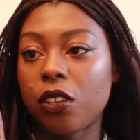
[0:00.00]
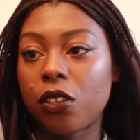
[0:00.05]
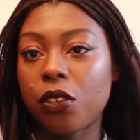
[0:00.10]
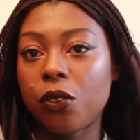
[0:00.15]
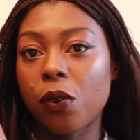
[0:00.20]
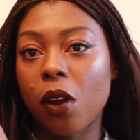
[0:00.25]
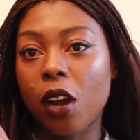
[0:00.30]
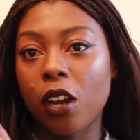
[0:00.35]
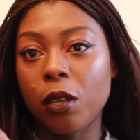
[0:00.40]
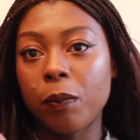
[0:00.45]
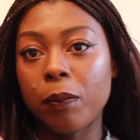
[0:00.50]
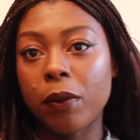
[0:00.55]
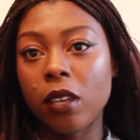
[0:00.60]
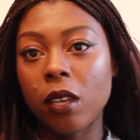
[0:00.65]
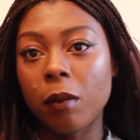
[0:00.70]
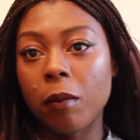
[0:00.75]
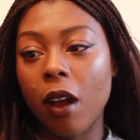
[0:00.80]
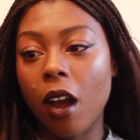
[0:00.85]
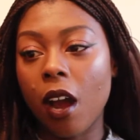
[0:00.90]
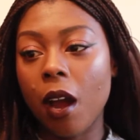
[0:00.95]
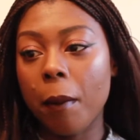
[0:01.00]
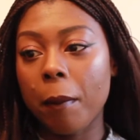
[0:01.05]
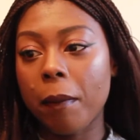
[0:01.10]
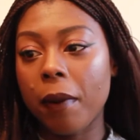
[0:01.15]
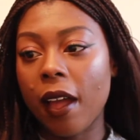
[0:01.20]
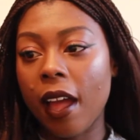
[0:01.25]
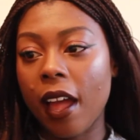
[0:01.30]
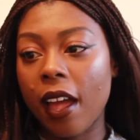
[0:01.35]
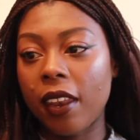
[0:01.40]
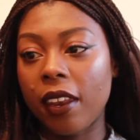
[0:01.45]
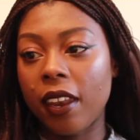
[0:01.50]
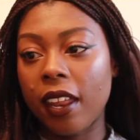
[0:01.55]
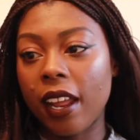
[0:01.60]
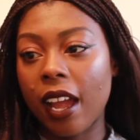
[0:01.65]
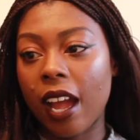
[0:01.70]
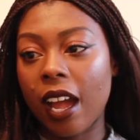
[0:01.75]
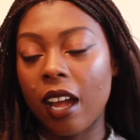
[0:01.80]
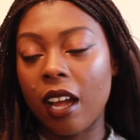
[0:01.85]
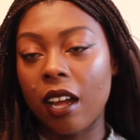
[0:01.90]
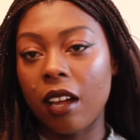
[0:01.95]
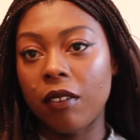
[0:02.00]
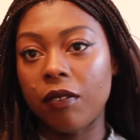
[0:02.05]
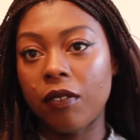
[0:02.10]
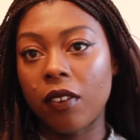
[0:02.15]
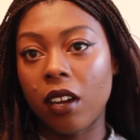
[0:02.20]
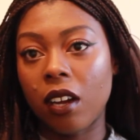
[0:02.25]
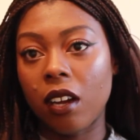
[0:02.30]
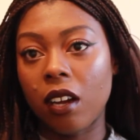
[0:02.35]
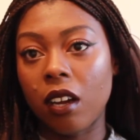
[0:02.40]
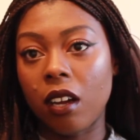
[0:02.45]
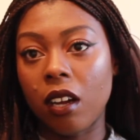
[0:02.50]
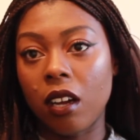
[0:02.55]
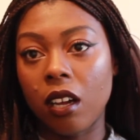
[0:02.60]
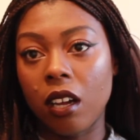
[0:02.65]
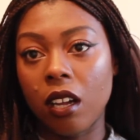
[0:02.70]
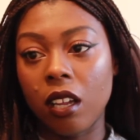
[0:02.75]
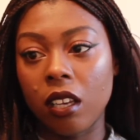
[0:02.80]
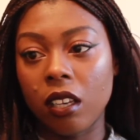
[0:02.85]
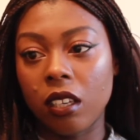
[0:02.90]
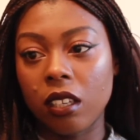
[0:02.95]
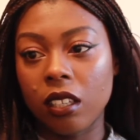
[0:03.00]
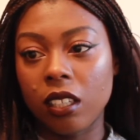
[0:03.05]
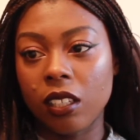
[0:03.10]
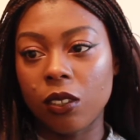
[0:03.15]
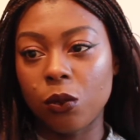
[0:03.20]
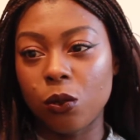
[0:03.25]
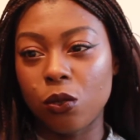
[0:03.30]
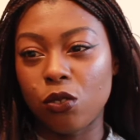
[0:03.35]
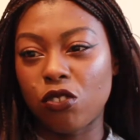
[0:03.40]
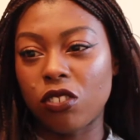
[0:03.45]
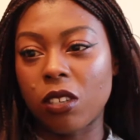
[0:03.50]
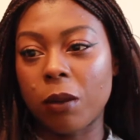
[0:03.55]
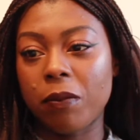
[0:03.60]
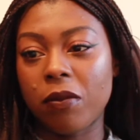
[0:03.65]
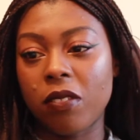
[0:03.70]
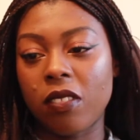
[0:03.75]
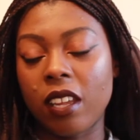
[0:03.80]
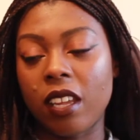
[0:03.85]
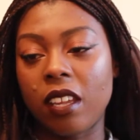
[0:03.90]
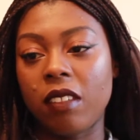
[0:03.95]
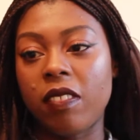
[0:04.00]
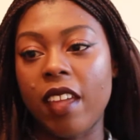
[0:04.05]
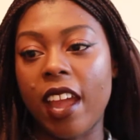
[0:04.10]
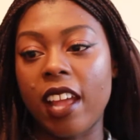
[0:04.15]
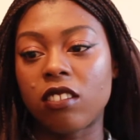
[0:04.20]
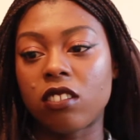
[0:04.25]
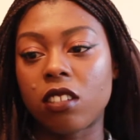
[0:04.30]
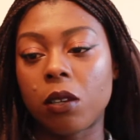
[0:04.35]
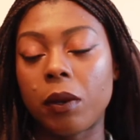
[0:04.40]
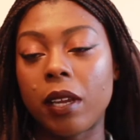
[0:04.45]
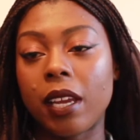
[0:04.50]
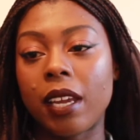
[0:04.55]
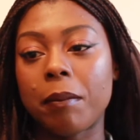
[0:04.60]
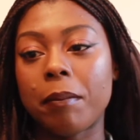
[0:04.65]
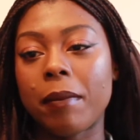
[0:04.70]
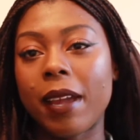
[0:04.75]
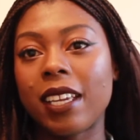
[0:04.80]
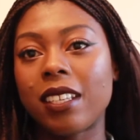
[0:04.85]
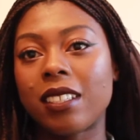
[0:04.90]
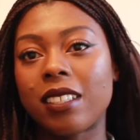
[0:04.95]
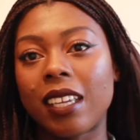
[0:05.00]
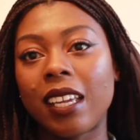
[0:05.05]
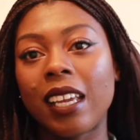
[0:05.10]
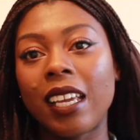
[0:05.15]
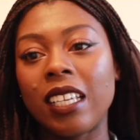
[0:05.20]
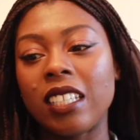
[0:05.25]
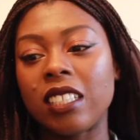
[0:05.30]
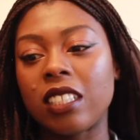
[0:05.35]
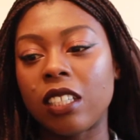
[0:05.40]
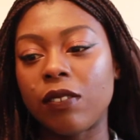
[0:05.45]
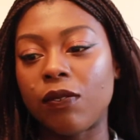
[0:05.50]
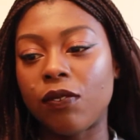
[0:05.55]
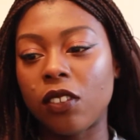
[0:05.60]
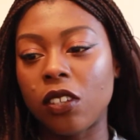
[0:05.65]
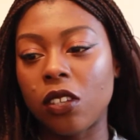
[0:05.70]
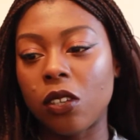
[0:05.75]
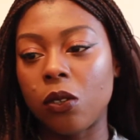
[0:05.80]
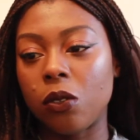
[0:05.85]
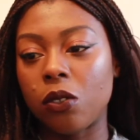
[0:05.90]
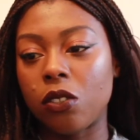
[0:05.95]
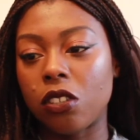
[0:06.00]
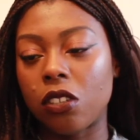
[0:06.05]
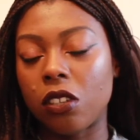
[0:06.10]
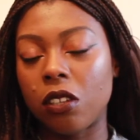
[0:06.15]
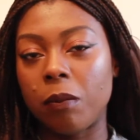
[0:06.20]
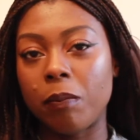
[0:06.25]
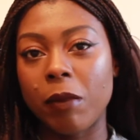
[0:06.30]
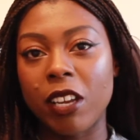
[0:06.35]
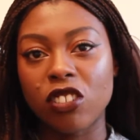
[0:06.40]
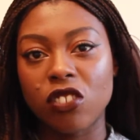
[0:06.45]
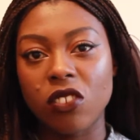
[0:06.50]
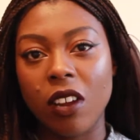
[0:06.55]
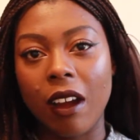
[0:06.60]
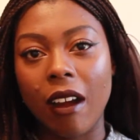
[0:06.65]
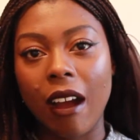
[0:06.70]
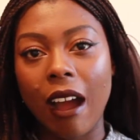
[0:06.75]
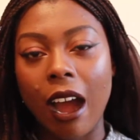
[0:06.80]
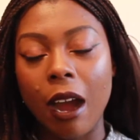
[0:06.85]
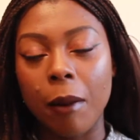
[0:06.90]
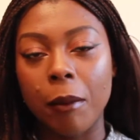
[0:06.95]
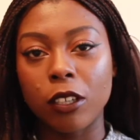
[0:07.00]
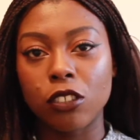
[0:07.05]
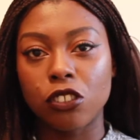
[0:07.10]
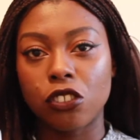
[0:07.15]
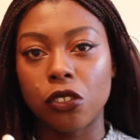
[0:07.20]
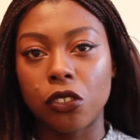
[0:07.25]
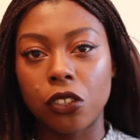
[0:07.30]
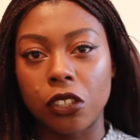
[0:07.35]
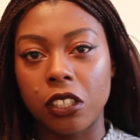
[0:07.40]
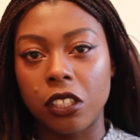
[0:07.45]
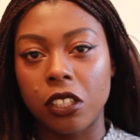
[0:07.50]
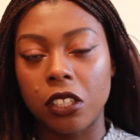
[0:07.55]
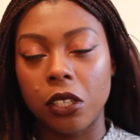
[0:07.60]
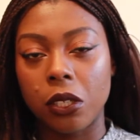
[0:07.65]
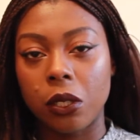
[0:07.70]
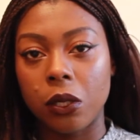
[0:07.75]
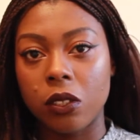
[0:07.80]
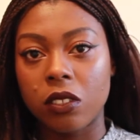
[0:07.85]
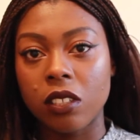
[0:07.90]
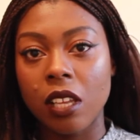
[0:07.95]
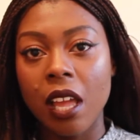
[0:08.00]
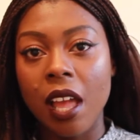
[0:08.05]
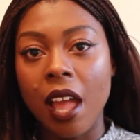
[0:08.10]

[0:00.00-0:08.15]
You open them up and they have a little drip thing in there, so it makes it easy for you to measure out how much you're going to use,